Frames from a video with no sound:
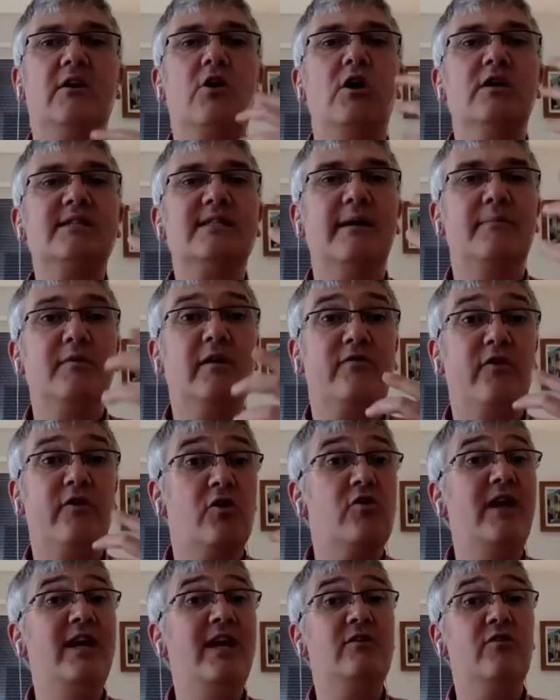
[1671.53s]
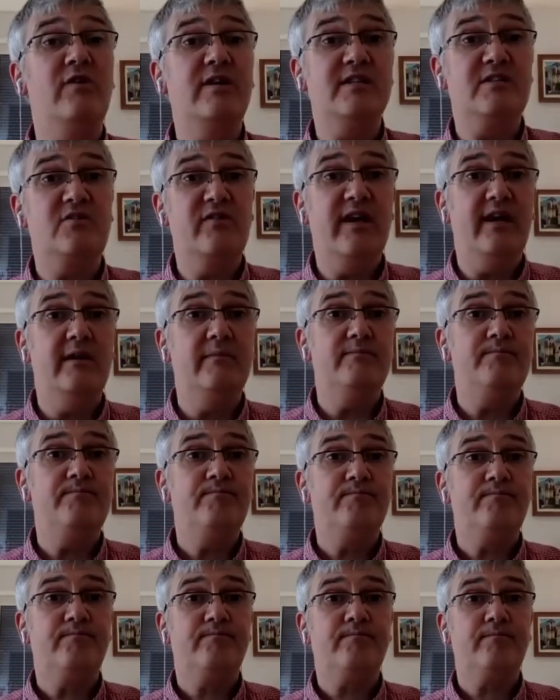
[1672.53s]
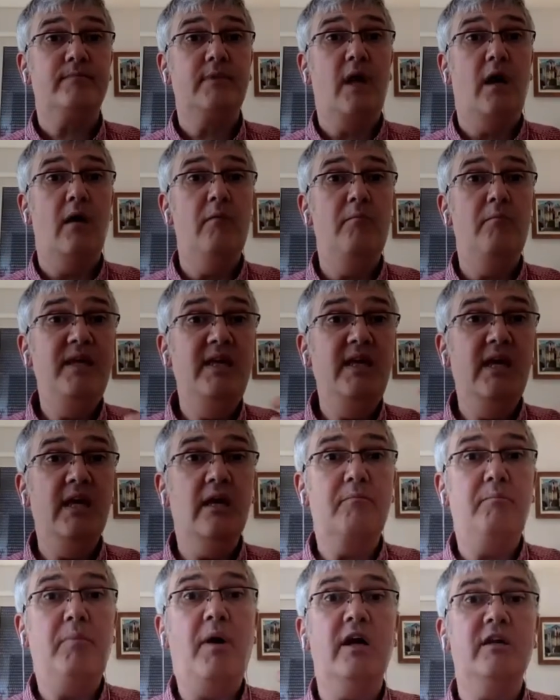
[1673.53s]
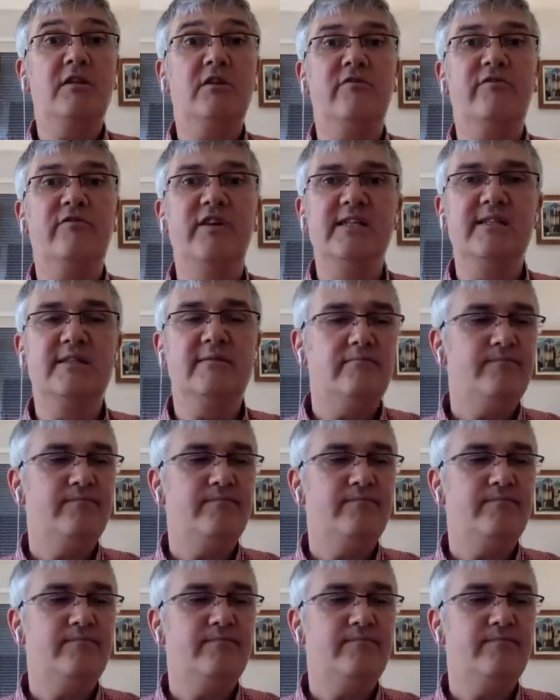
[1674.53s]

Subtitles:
concept of a greater Israel being part of his.